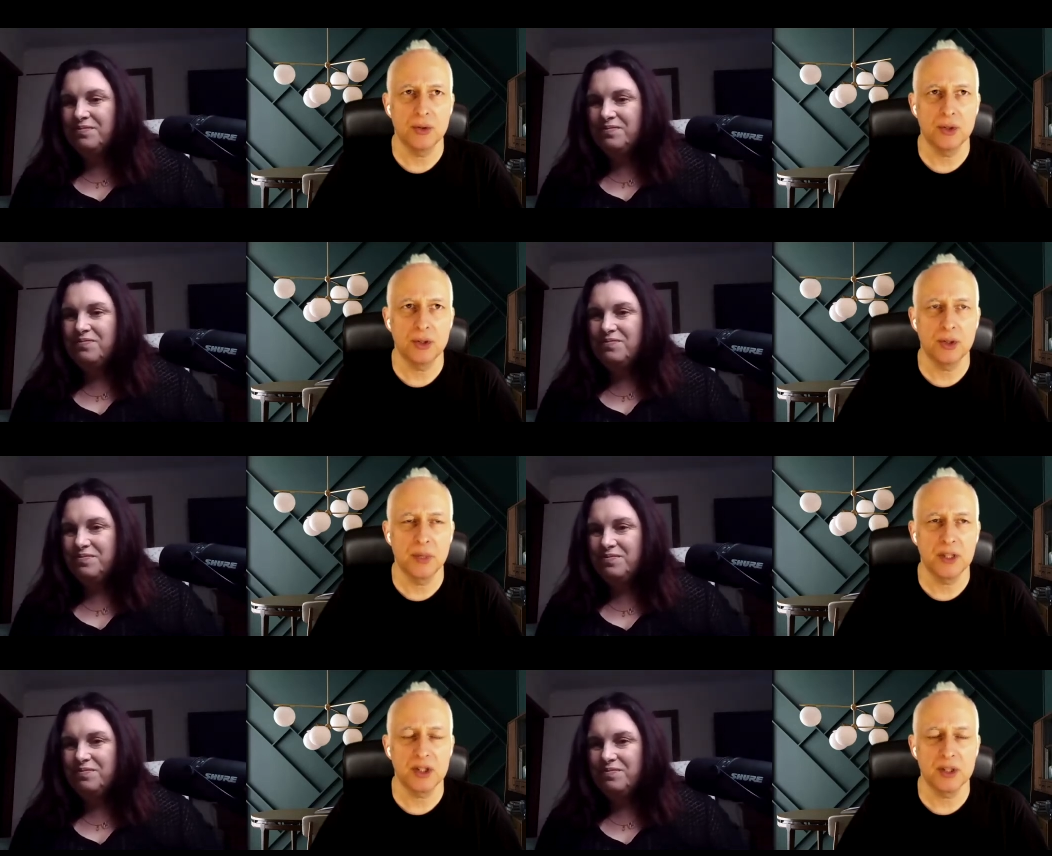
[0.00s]
Speaker 1: you
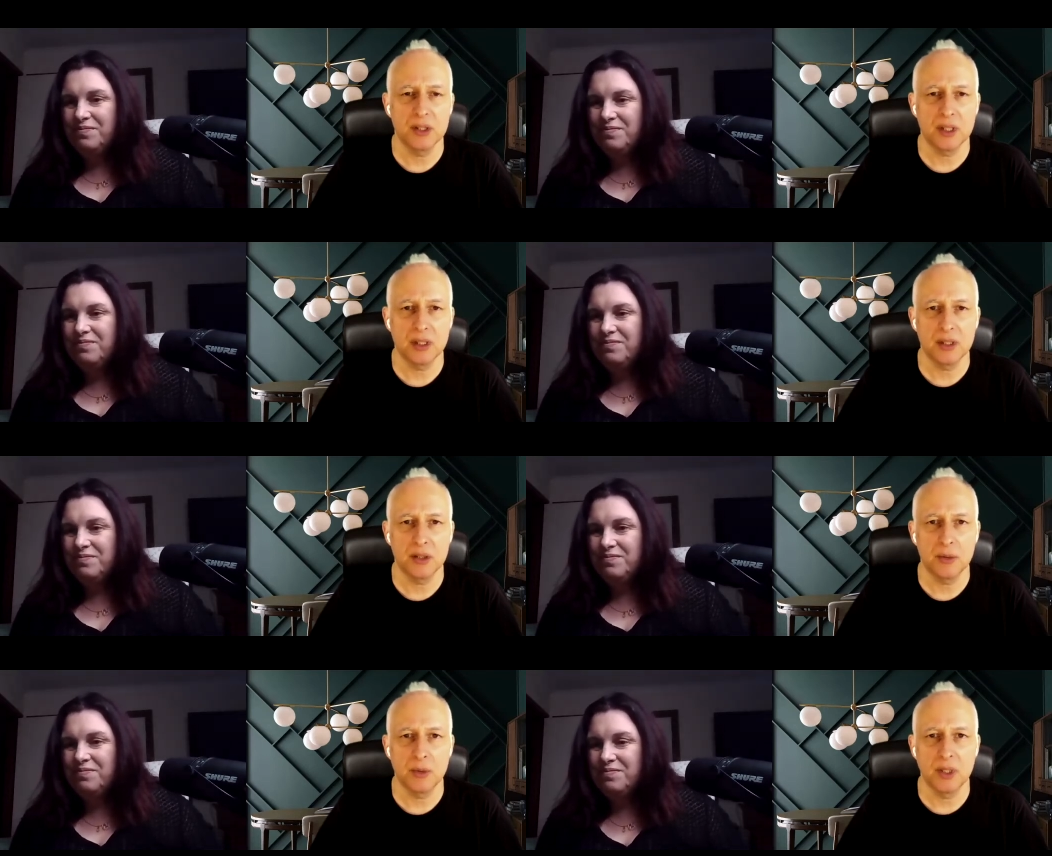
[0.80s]
mentioned
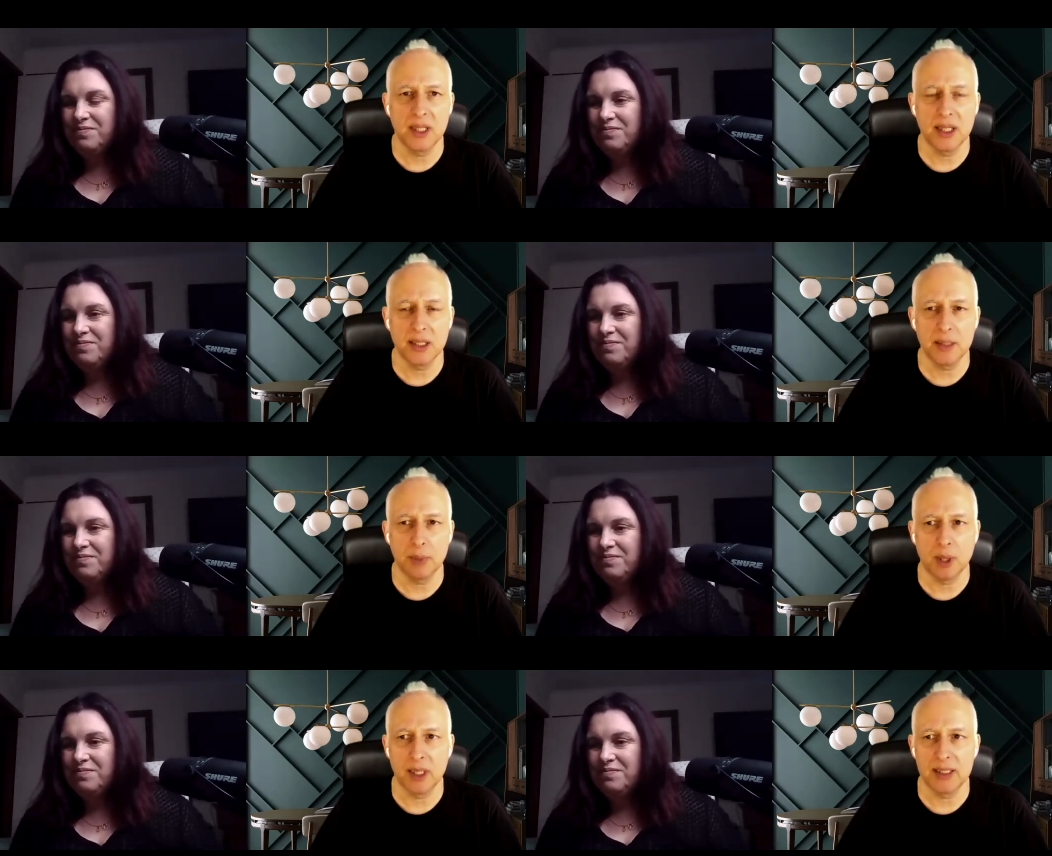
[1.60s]
you were legally
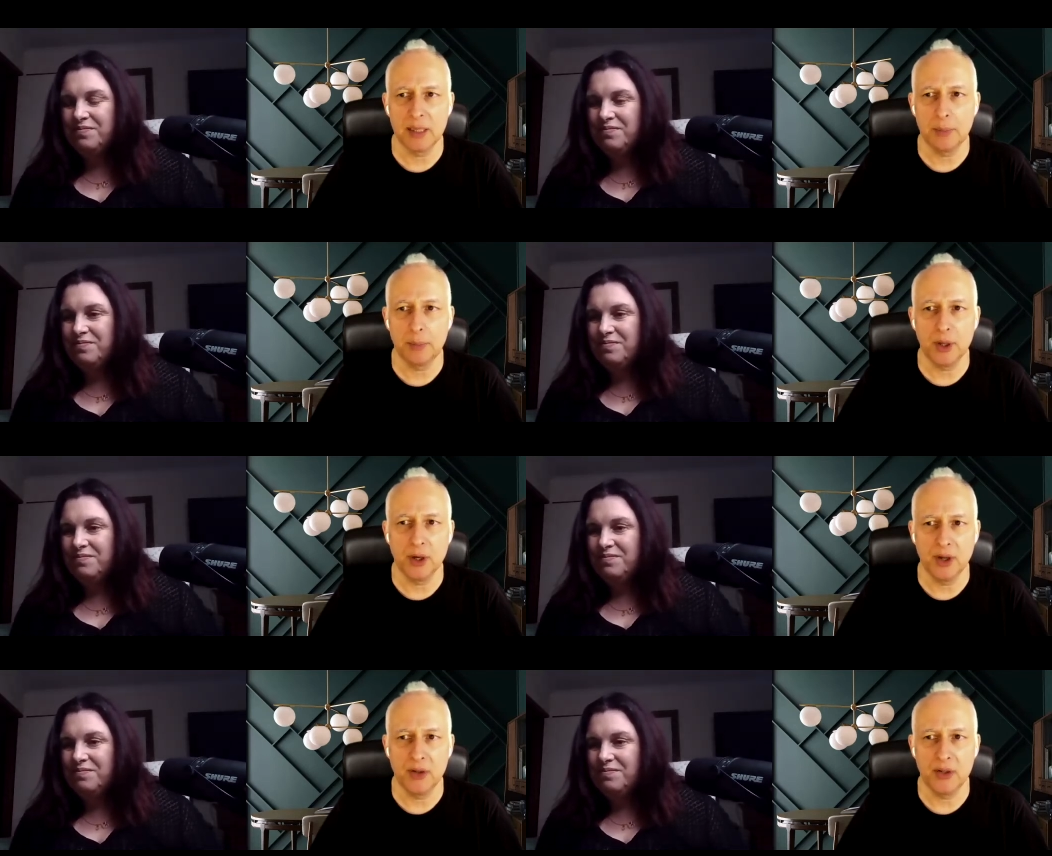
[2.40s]
blind at
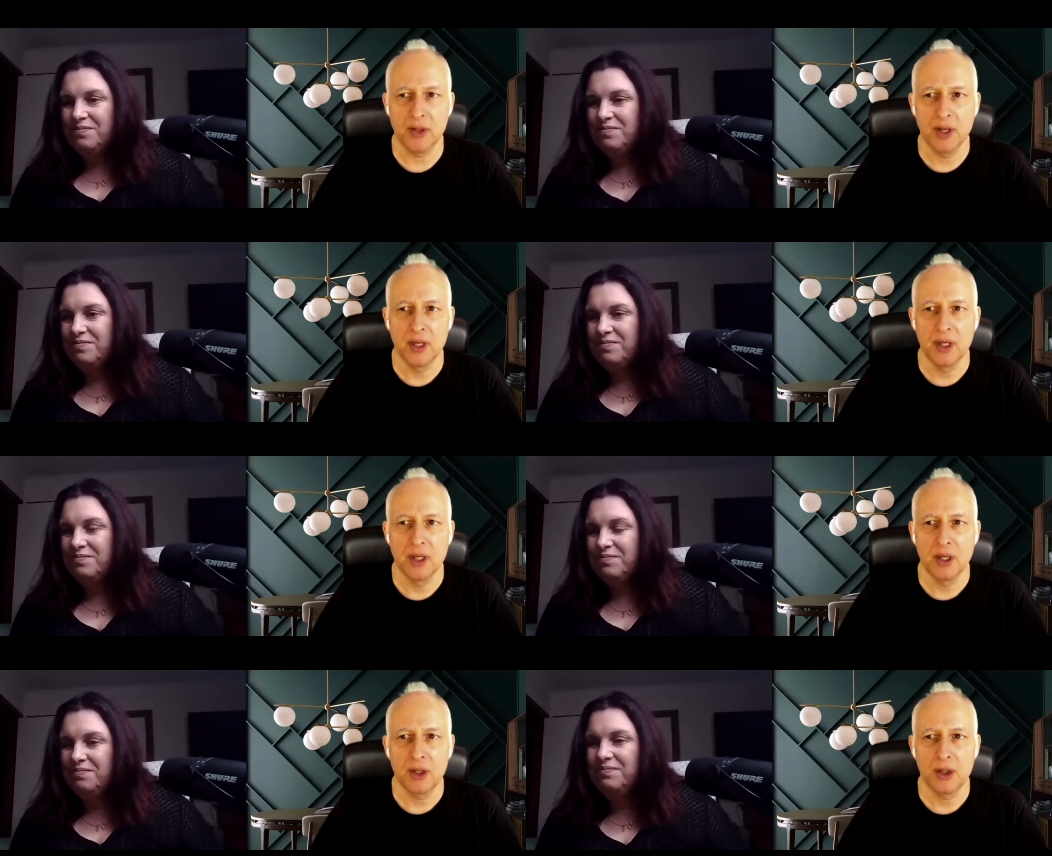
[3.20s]
birth mm-hmm.